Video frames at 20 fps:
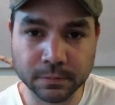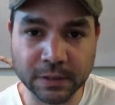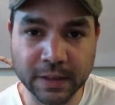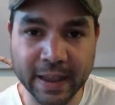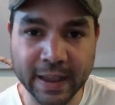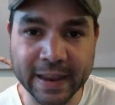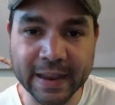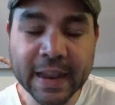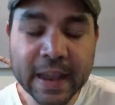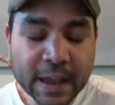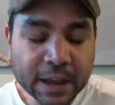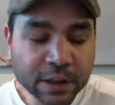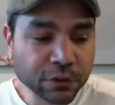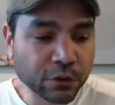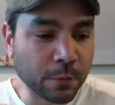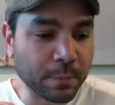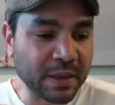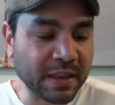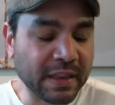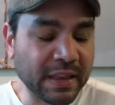okay,
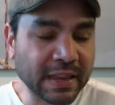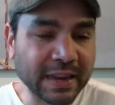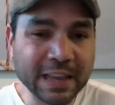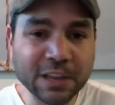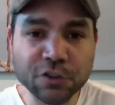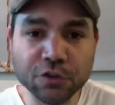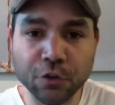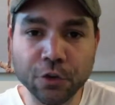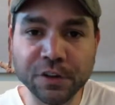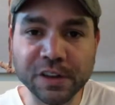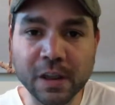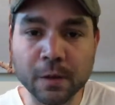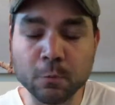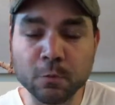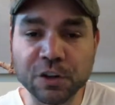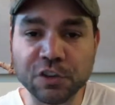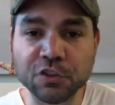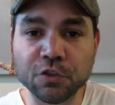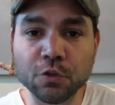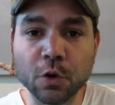to begin a journey
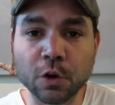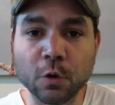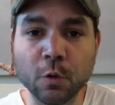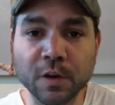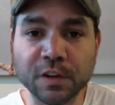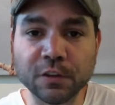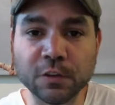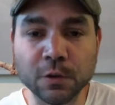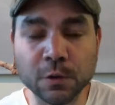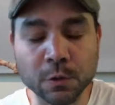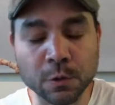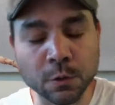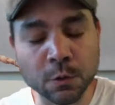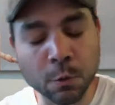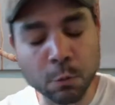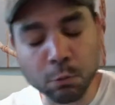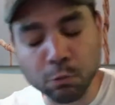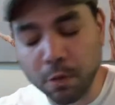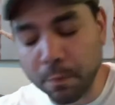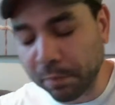in which you are going
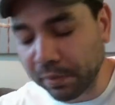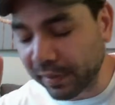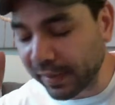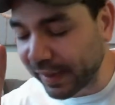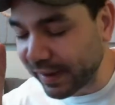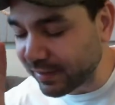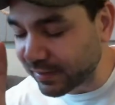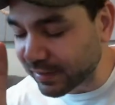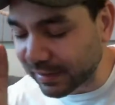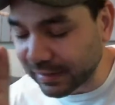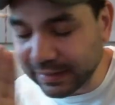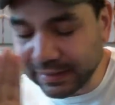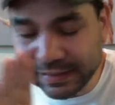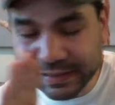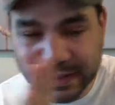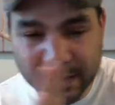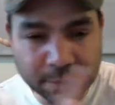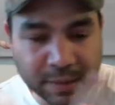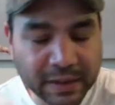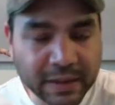to replace
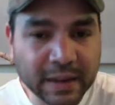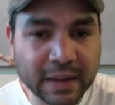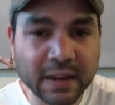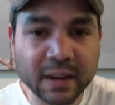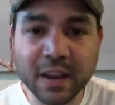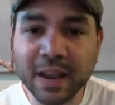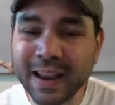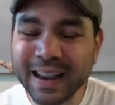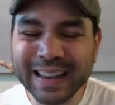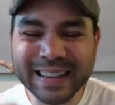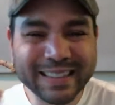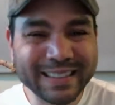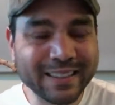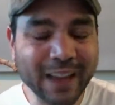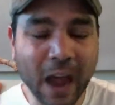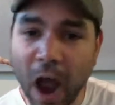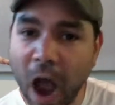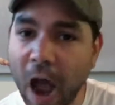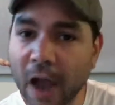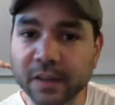limiting,
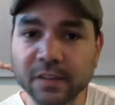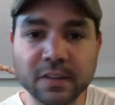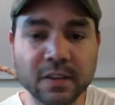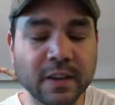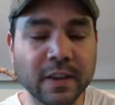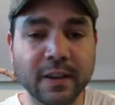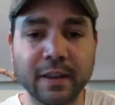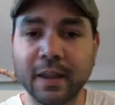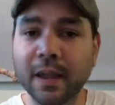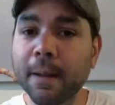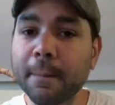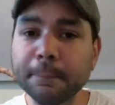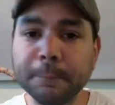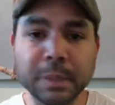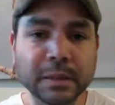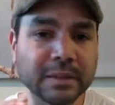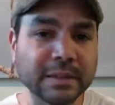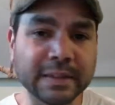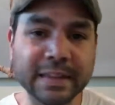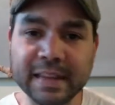toxic
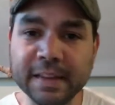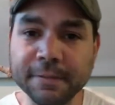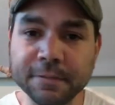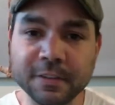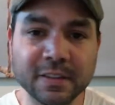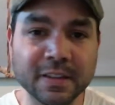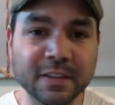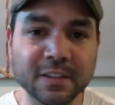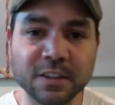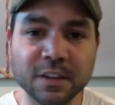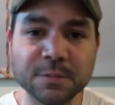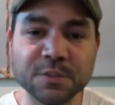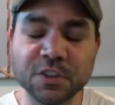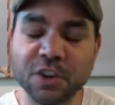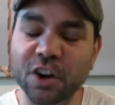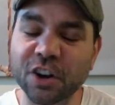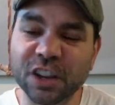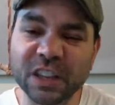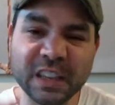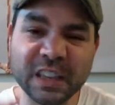belief systems
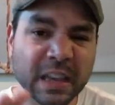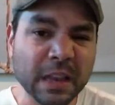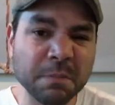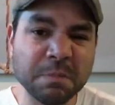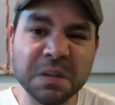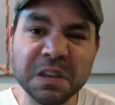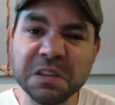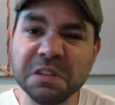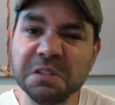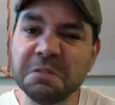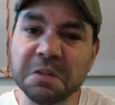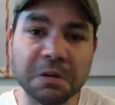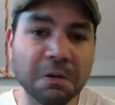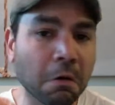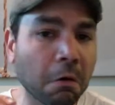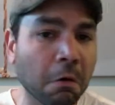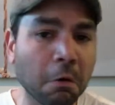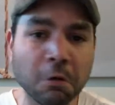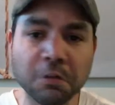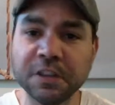that are keeping you
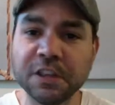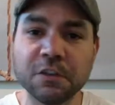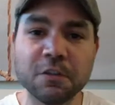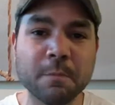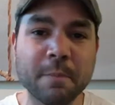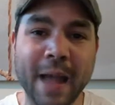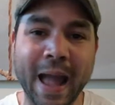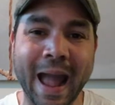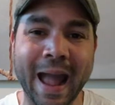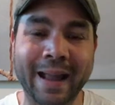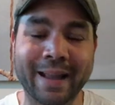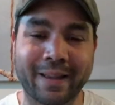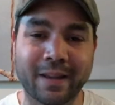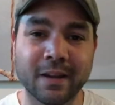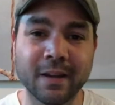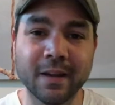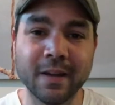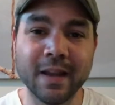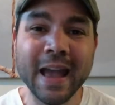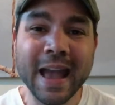and holding you back,
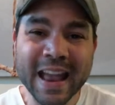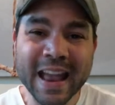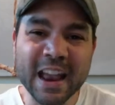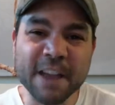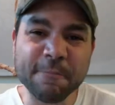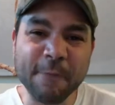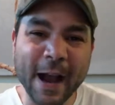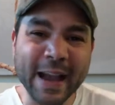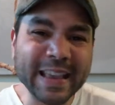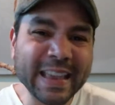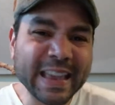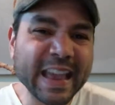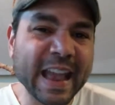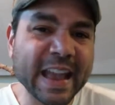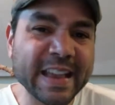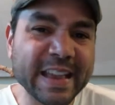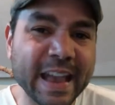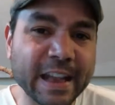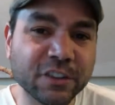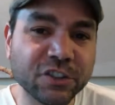if I
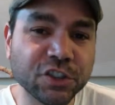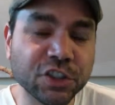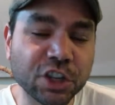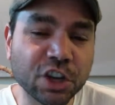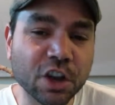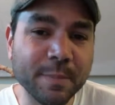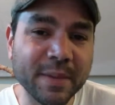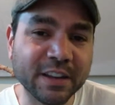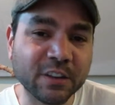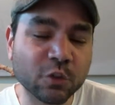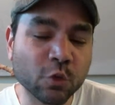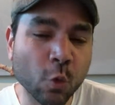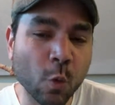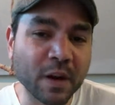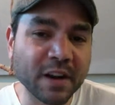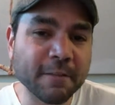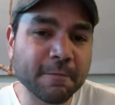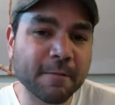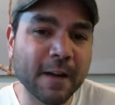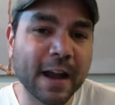can't get you to commit
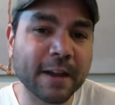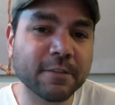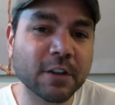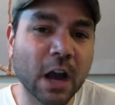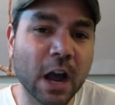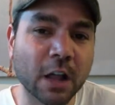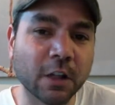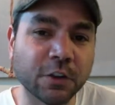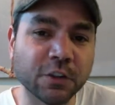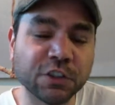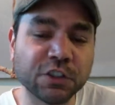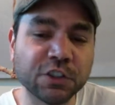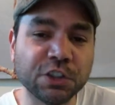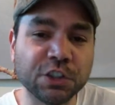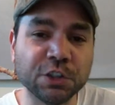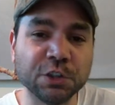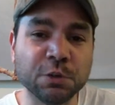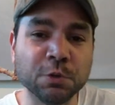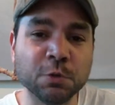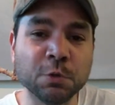
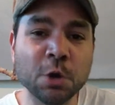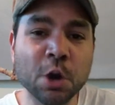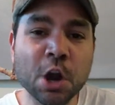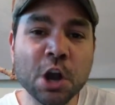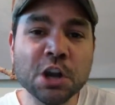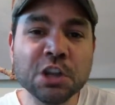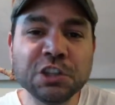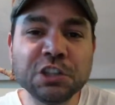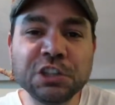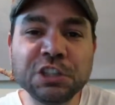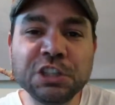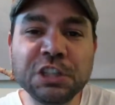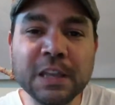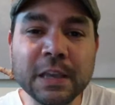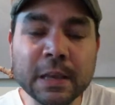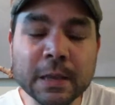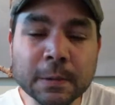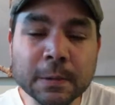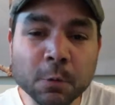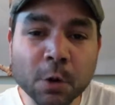$25 to
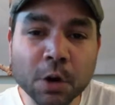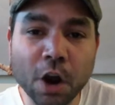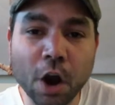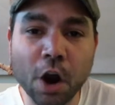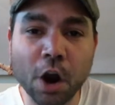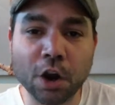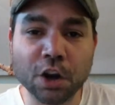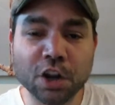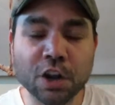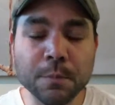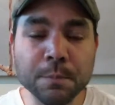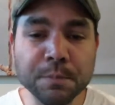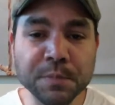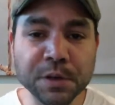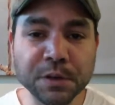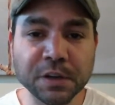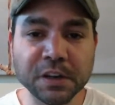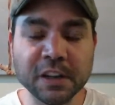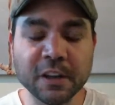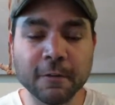see what our
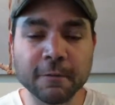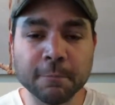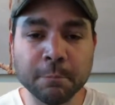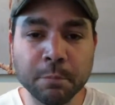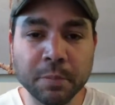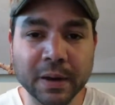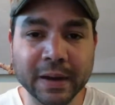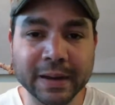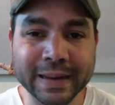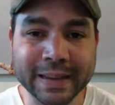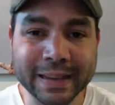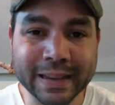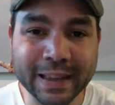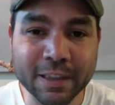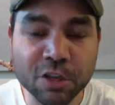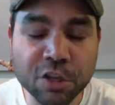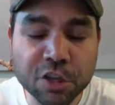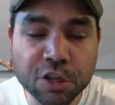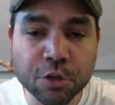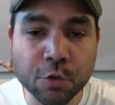community of budding
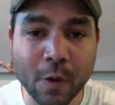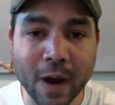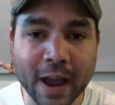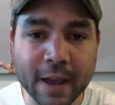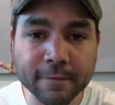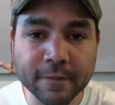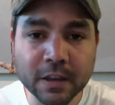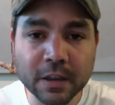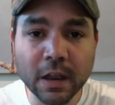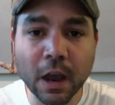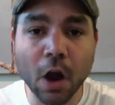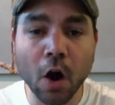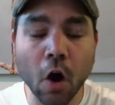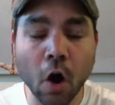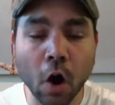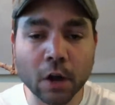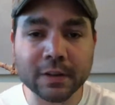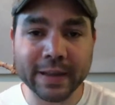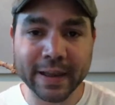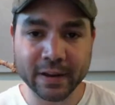and thriving
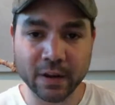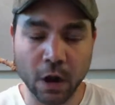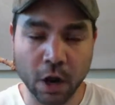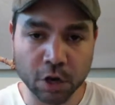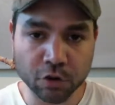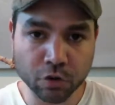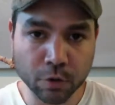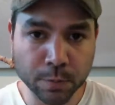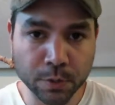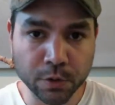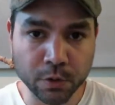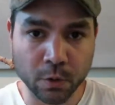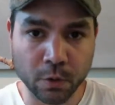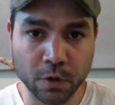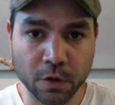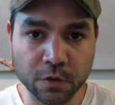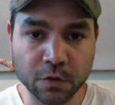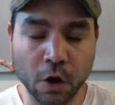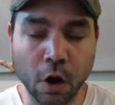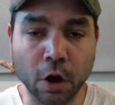online
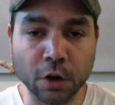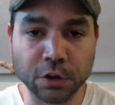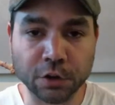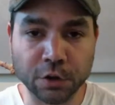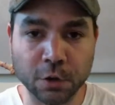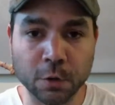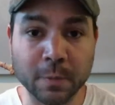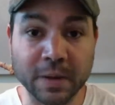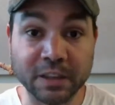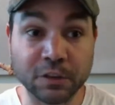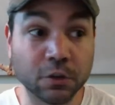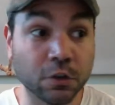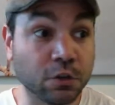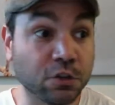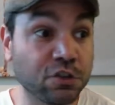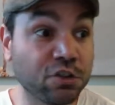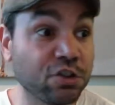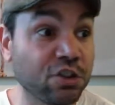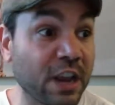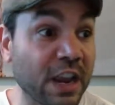entrepreneurs are doing to
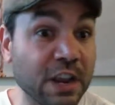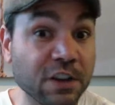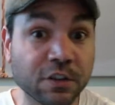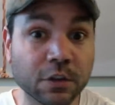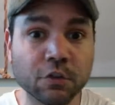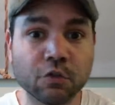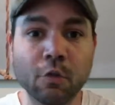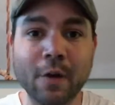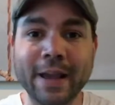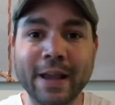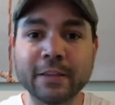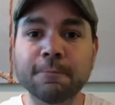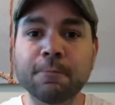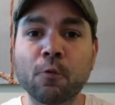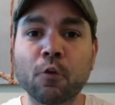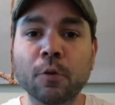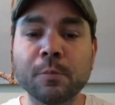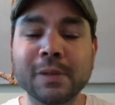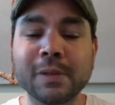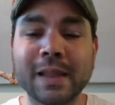change and
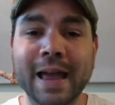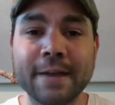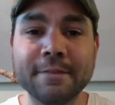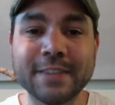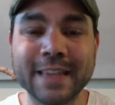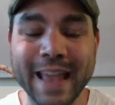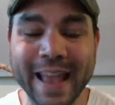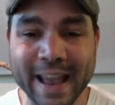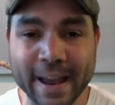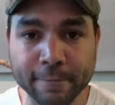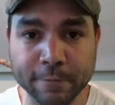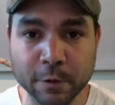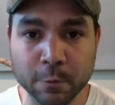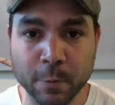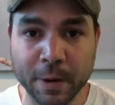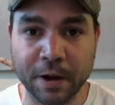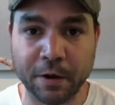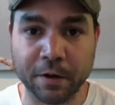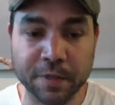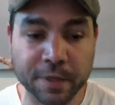transform lives
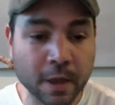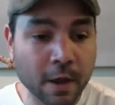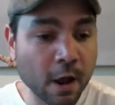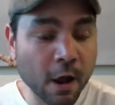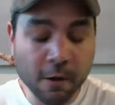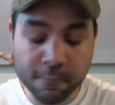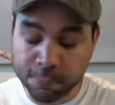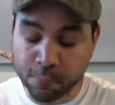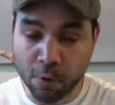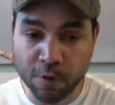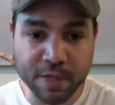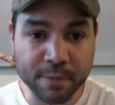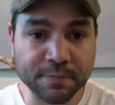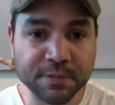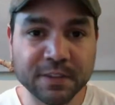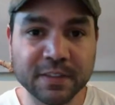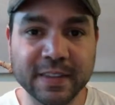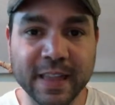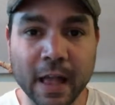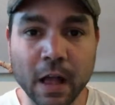everywhere for
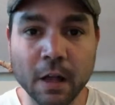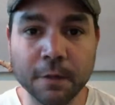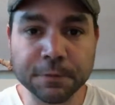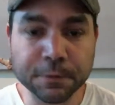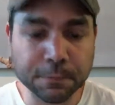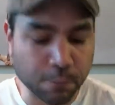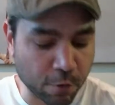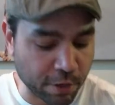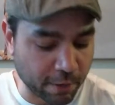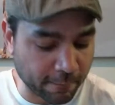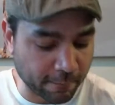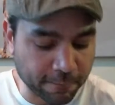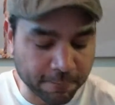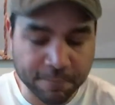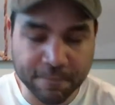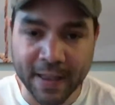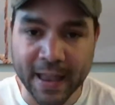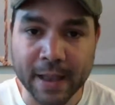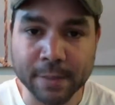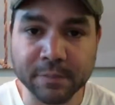themselves, for their
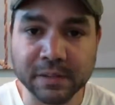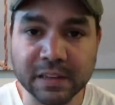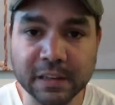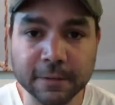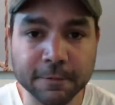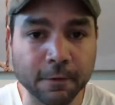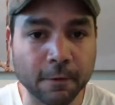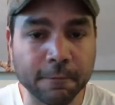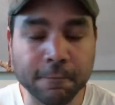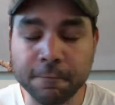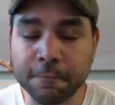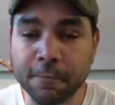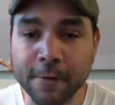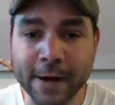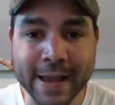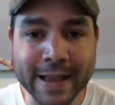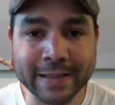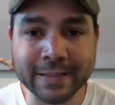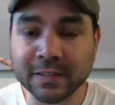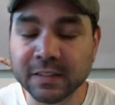families, for
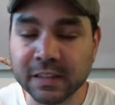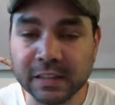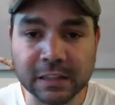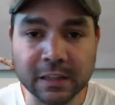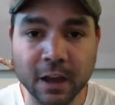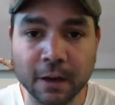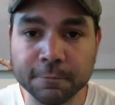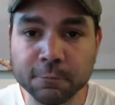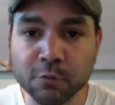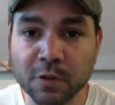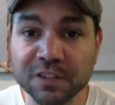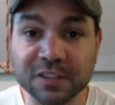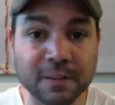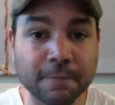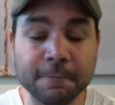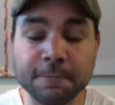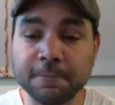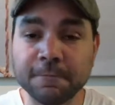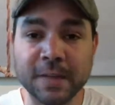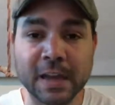friends, loved ones,
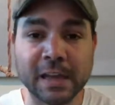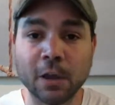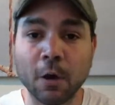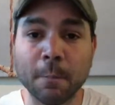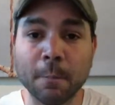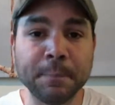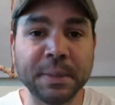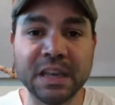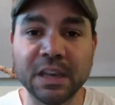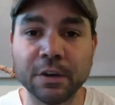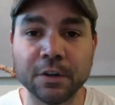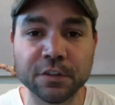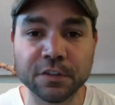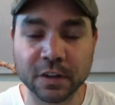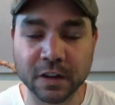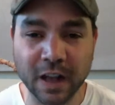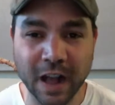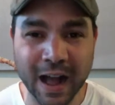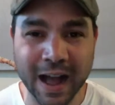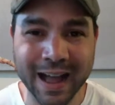and fellow peers
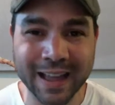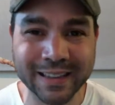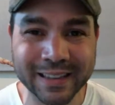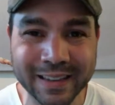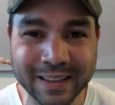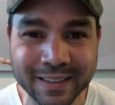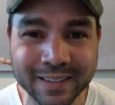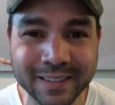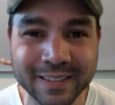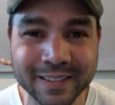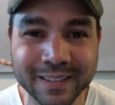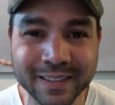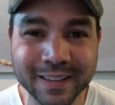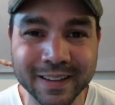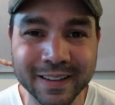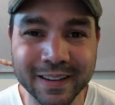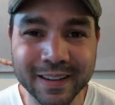and colleagues,